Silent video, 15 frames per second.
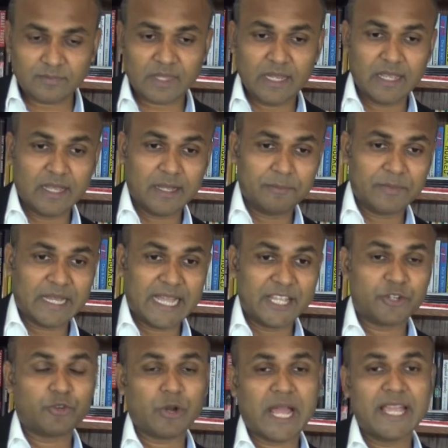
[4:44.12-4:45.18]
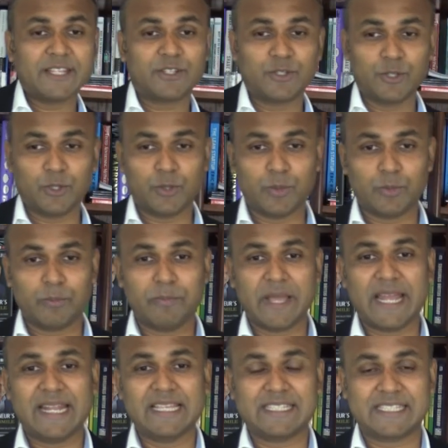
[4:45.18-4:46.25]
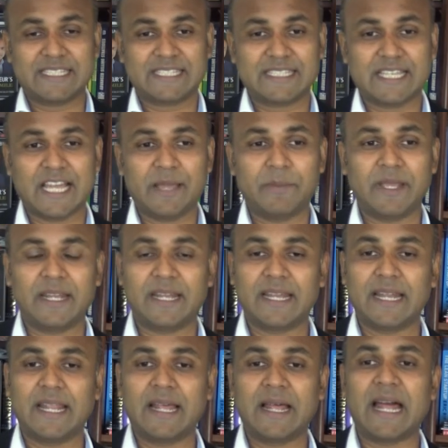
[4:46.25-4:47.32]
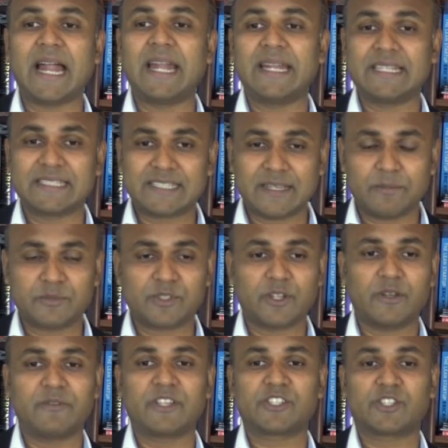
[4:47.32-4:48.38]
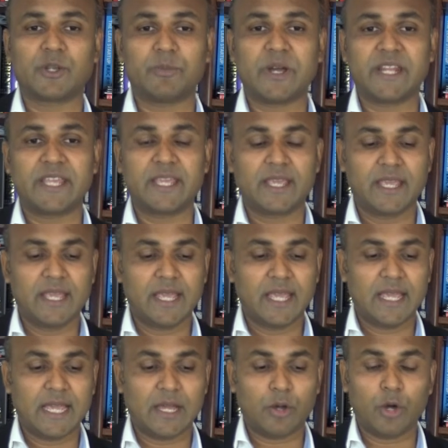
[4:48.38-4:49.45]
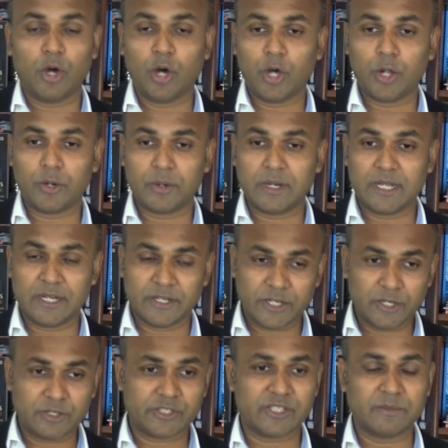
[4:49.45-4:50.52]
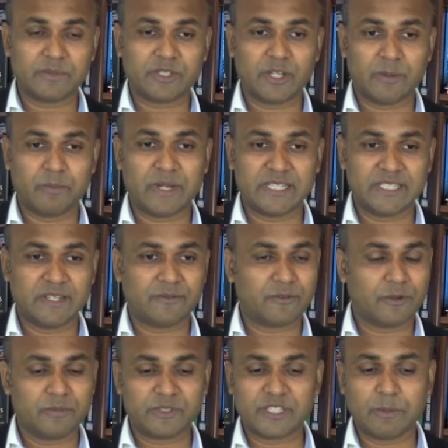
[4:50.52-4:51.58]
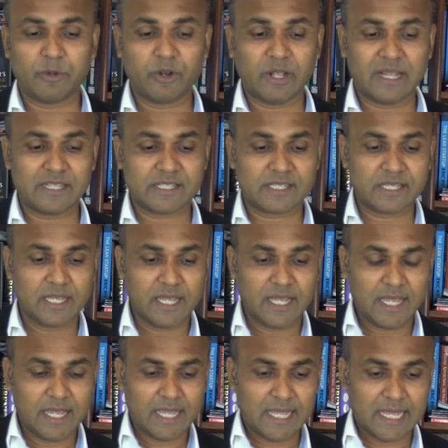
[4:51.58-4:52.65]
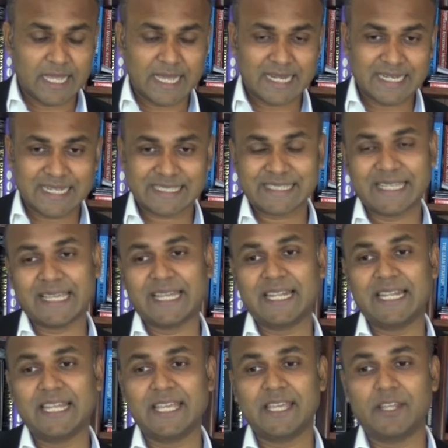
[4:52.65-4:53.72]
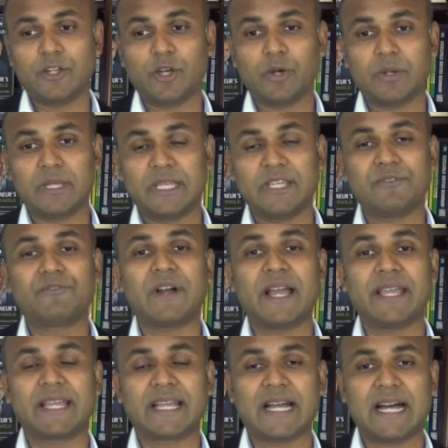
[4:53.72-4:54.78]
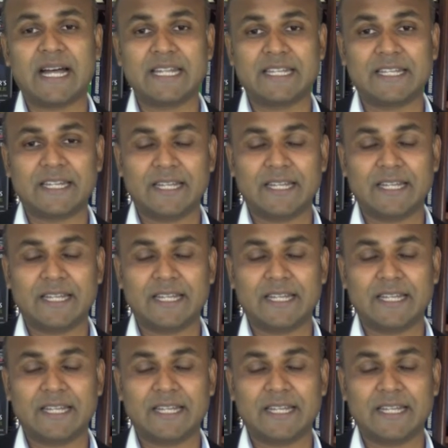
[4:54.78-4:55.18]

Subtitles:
I try to manage earning some sort of extra money or reduce some sort of budget from somewhere else. And secondly, if I can